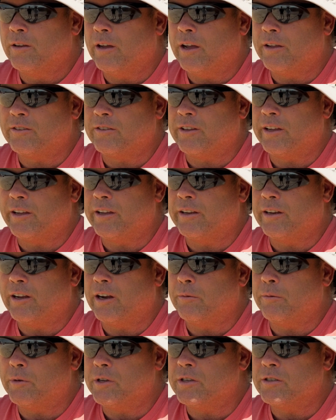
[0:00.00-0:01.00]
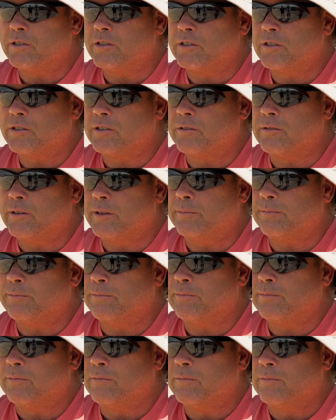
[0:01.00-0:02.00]
I'd say in our business that
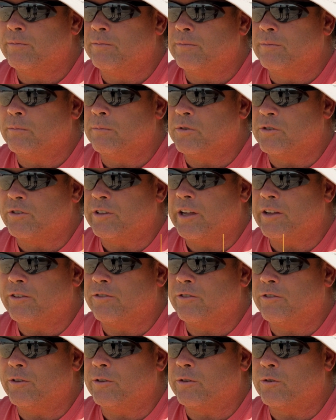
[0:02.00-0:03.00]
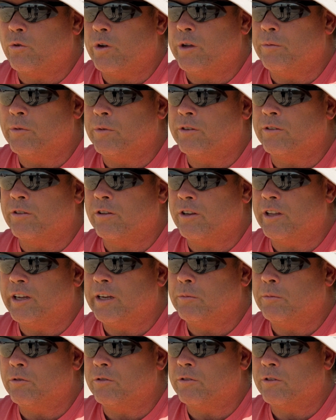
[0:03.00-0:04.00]
besides the equipment and the
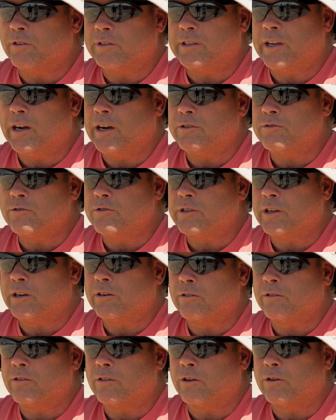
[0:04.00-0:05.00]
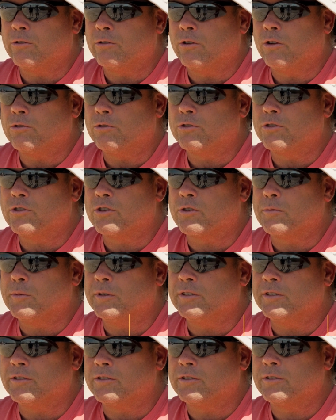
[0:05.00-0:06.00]
labor, the tires is our third largest
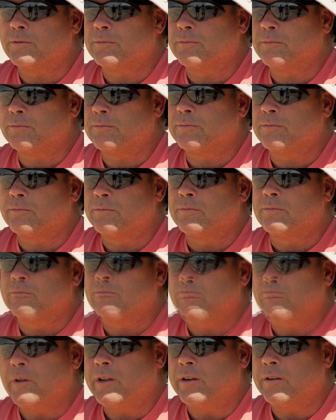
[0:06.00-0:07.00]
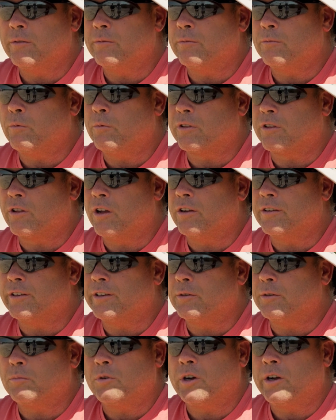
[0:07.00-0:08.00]
expense. We've been with
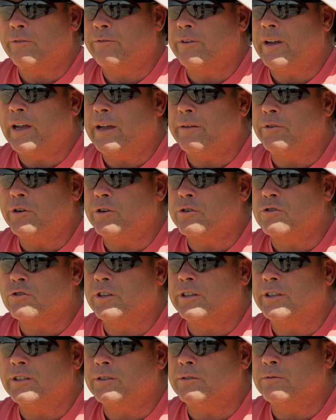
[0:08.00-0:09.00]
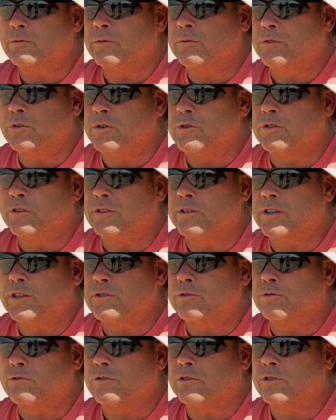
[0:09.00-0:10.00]
Continental probably five years now using
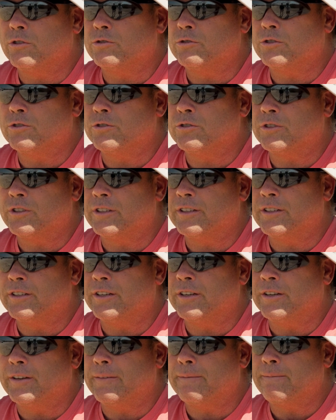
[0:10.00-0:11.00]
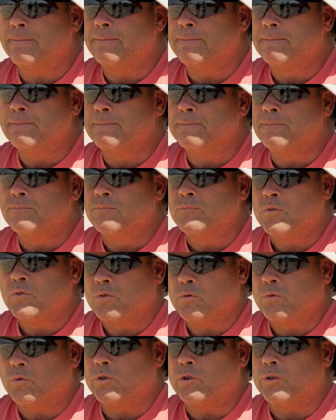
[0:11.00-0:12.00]
digital solutions and uh,
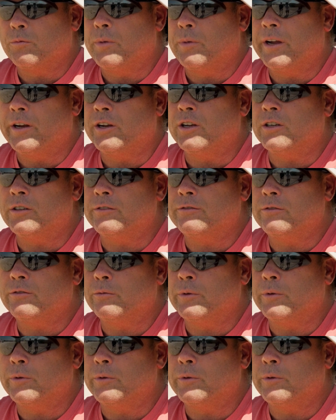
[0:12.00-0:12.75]
it's really paid off.